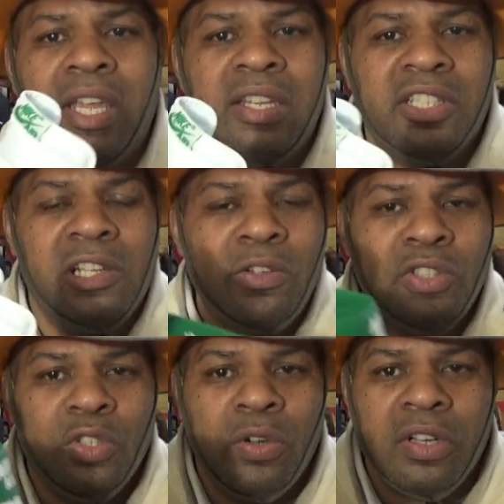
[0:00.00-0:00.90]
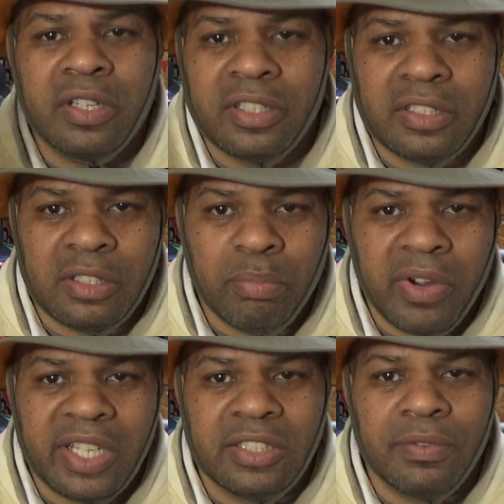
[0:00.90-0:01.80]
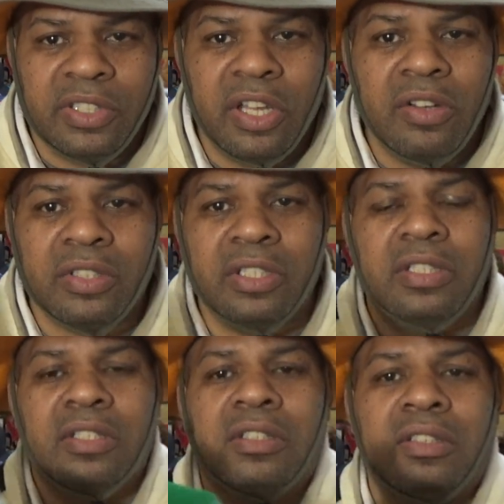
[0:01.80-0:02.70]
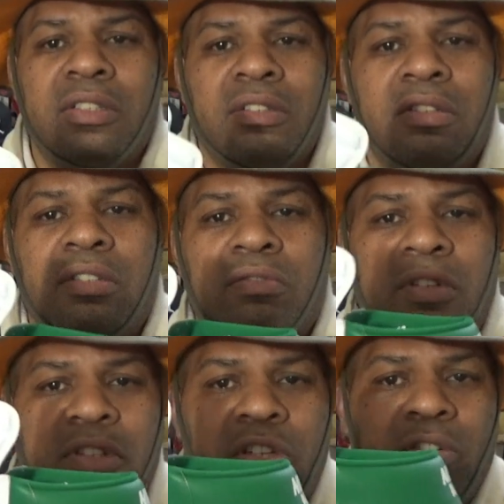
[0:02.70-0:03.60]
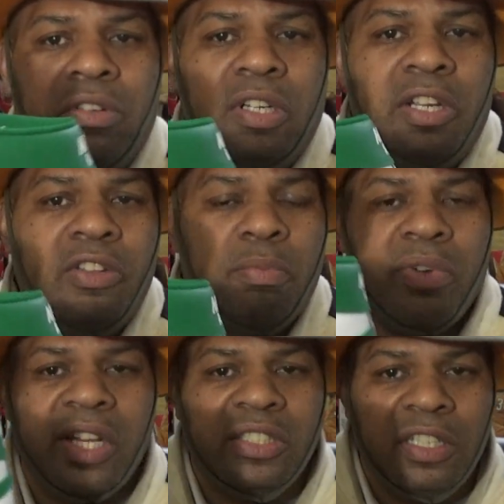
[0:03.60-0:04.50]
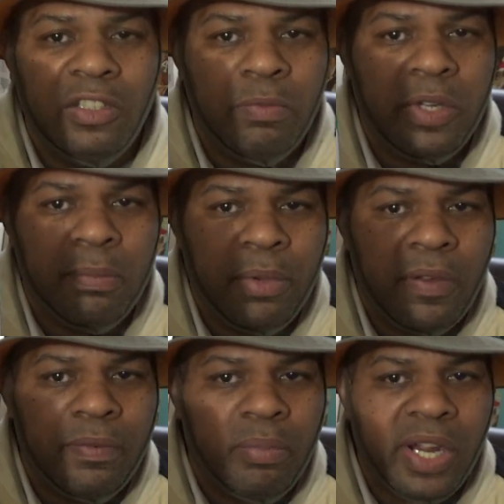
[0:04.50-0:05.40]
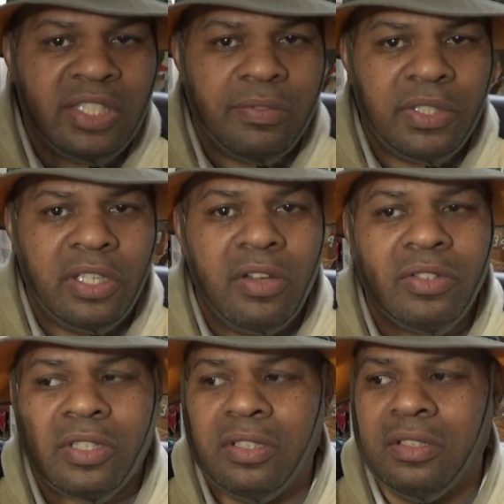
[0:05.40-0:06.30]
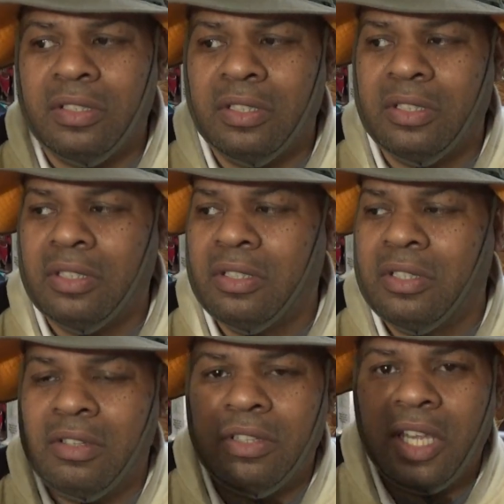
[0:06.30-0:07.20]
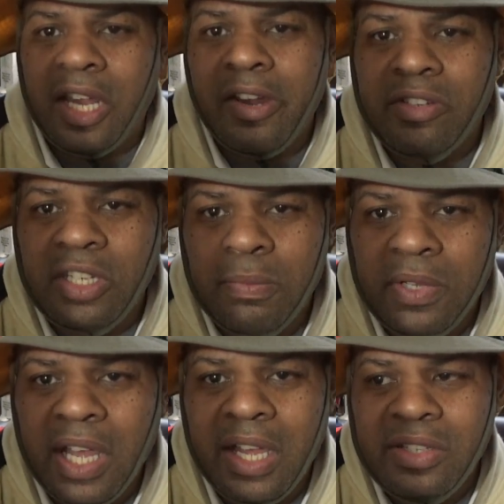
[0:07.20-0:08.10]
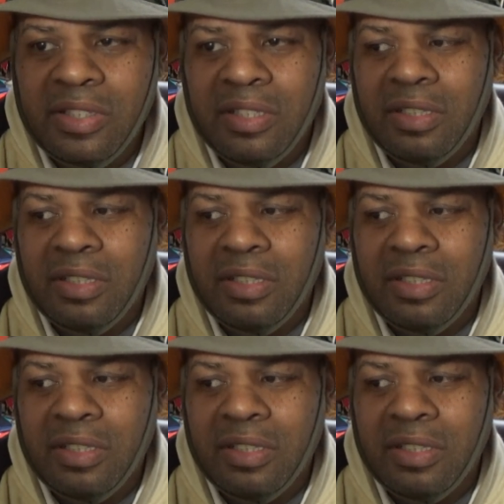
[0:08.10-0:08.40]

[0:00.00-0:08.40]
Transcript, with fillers: It's close to the price of a Dunk. You know, near the price, a little bit above the price of a Dunk. The Airship, guys.